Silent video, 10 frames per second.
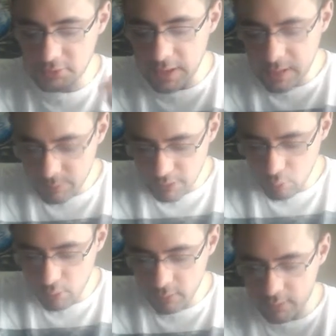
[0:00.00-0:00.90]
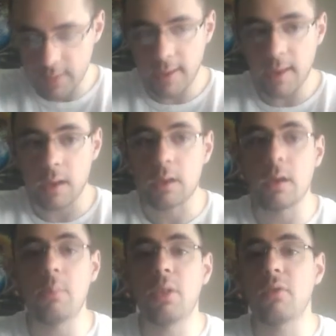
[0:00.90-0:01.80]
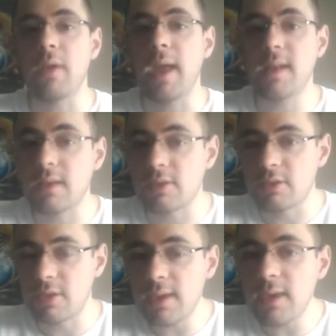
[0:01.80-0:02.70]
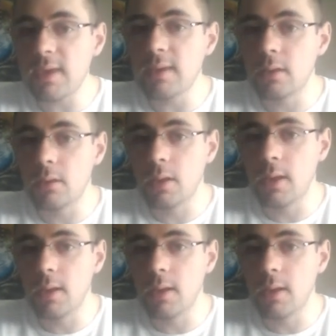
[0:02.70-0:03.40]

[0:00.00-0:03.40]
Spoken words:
the debut of a couple of NXT